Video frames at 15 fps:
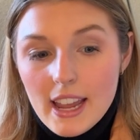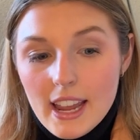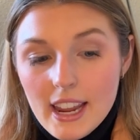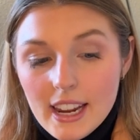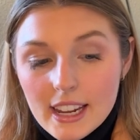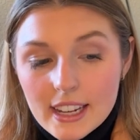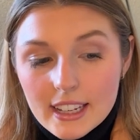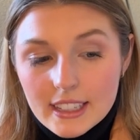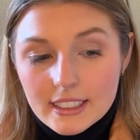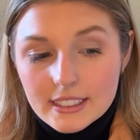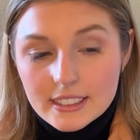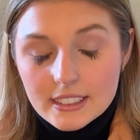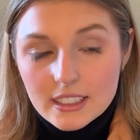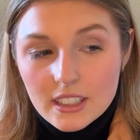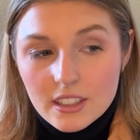
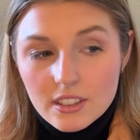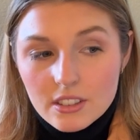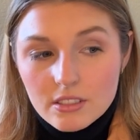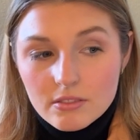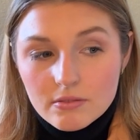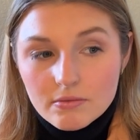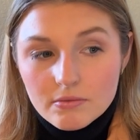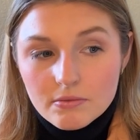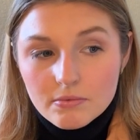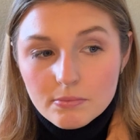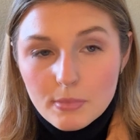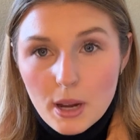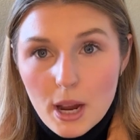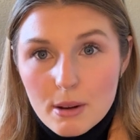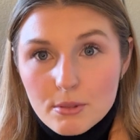And
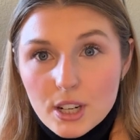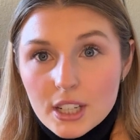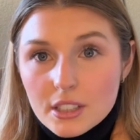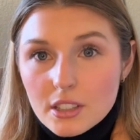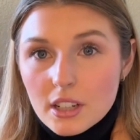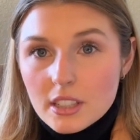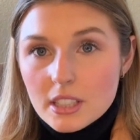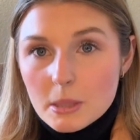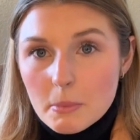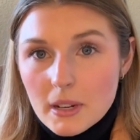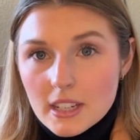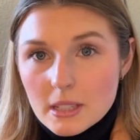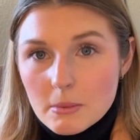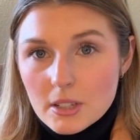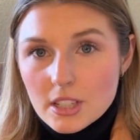I'm trying to not
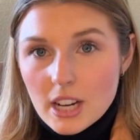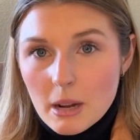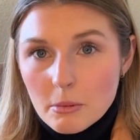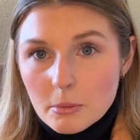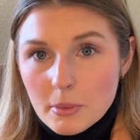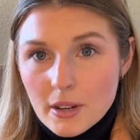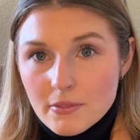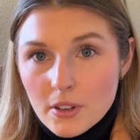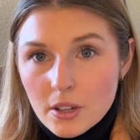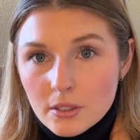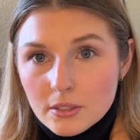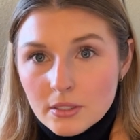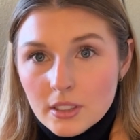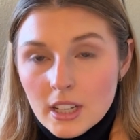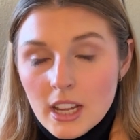spend as much time on my
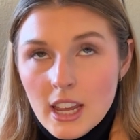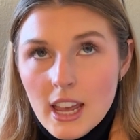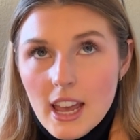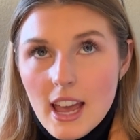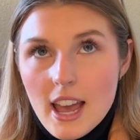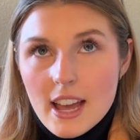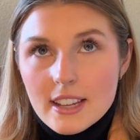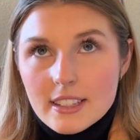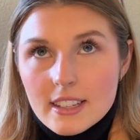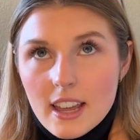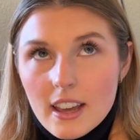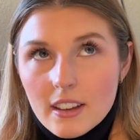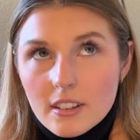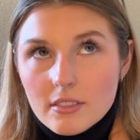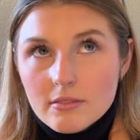phone as
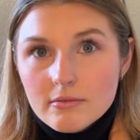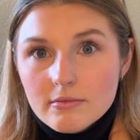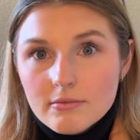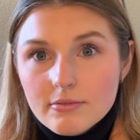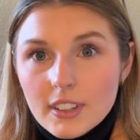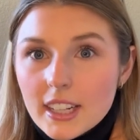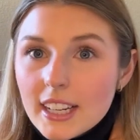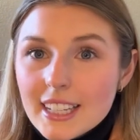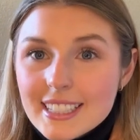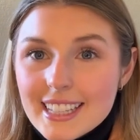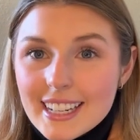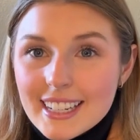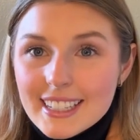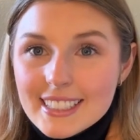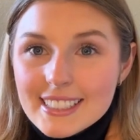like funny as
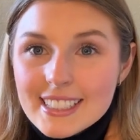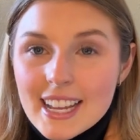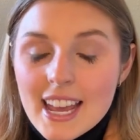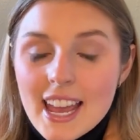that is.